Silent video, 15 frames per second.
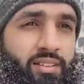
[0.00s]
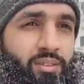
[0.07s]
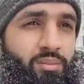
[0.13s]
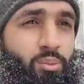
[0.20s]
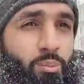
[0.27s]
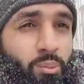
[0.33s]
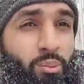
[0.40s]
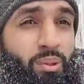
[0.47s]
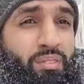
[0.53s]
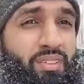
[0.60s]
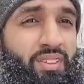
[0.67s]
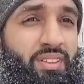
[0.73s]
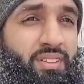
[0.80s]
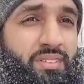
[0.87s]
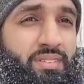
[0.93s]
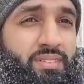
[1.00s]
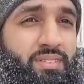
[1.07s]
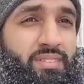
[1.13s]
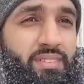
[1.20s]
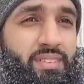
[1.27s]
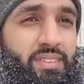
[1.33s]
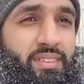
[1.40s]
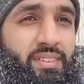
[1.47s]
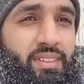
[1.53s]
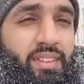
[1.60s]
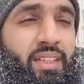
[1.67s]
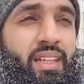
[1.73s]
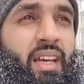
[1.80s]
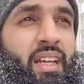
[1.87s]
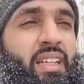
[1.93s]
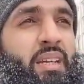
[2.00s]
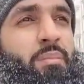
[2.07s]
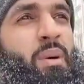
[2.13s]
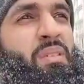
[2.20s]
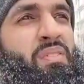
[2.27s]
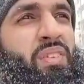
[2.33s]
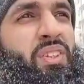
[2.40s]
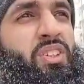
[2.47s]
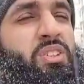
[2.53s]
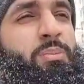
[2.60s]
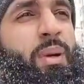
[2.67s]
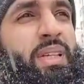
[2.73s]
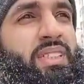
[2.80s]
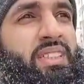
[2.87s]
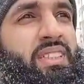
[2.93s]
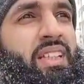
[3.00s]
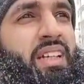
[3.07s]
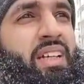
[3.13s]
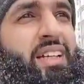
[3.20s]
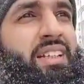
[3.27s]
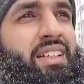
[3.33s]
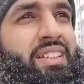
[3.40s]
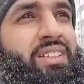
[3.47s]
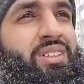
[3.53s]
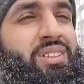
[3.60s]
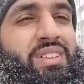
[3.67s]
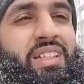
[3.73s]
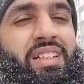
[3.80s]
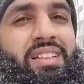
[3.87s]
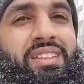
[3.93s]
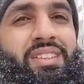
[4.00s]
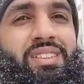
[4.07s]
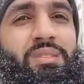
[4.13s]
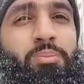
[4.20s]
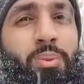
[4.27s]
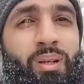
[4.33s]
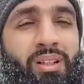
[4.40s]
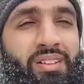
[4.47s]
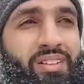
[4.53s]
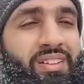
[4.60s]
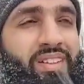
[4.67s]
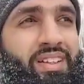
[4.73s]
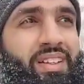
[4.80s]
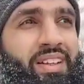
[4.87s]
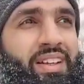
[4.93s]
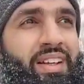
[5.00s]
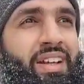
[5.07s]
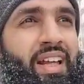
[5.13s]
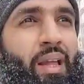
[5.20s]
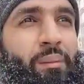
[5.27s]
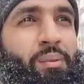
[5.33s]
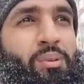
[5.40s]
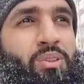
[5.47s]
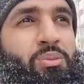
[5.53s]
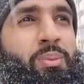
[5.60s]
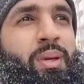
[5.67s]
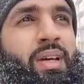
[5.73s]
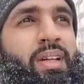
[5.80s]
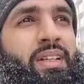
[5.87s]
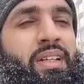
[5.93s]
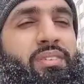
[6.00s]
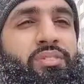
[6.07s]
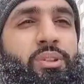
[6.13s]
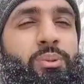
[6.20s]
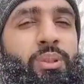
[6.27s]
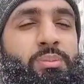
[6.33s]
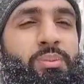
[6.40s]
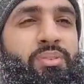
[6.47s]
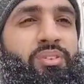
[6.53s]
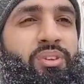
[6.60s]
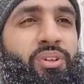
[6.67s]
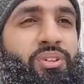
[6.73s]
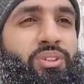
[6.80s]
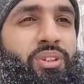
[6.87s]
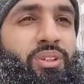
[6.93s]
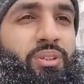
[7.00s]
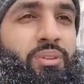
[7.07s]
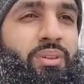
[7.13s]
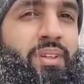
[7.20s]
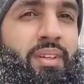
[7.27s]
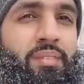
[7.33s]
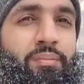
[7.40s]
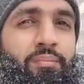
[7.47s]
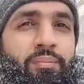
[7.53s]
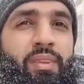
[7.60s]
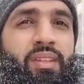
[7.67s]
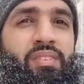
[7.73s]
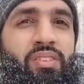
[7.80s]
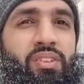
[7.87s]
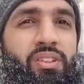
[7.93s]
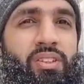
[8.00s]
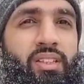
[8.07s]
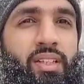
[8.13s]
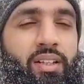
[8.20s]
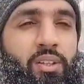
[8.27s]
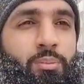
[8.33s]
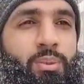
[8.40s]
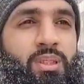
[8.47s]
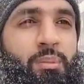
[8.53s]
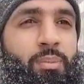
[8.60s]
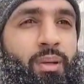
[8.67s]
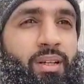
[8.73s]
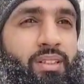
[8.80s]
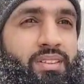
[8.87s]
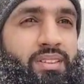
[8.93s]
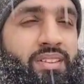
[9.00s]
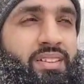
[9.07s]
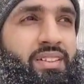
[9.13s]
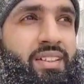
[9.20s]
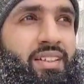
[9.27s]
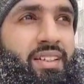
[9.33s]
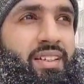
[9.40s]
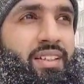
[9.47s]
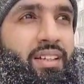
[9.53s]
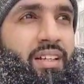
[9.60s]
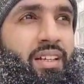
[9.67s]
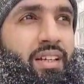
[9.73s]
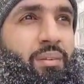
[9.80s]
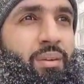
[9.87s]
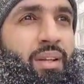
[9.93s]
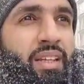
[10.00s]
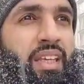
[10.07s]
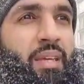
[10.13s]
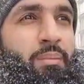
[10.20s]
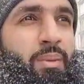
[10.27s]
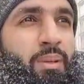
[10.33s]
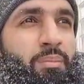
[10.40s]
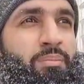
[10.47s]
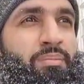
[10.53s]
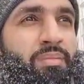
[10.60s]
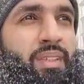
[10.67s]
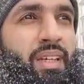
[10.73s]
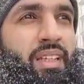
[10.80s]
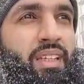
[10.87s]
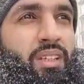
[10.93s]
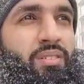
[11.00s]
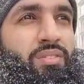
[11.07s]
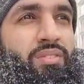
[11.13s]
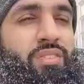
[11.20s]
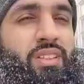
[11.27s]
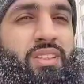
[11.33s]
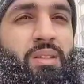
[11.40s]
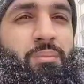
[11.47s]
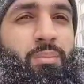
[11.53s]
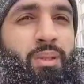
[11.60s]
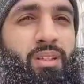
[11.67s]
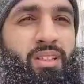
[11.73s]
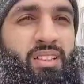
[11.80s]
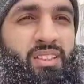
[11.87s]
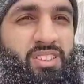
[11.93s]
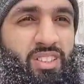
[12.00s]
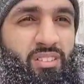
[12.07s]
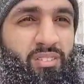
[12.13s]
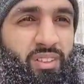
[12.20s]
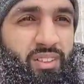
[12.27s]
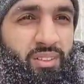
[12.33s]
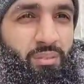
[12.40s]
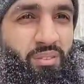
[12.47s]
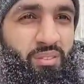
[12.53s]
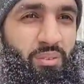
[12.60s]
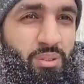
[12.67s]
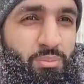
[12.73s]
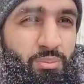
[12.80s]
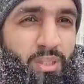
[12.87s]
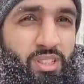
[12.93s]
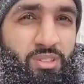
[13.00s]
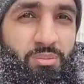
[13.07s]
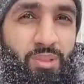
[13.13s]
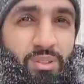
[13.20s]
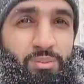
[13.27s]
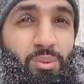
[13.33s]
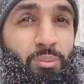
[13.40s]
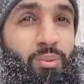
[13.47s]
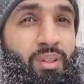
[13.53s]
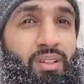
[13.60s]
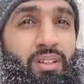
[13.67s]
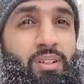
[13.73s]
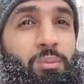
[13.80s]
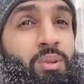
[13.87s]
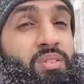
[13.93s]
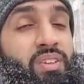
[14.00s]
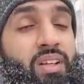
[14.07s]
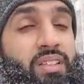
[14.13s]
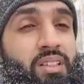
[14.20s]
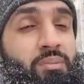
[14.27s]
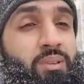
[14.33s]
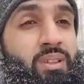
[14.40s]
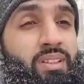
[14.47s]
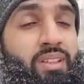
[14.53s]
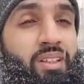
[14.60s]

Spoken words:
warmer weather. And yeah, my other videos you might see that it looks like it's a spring, and this was a bit earlier, a few weeks before, so if you do see that, don't be surprised. When I came here, end of December, early January, the weather was much, much warmer. It almost felt like summer.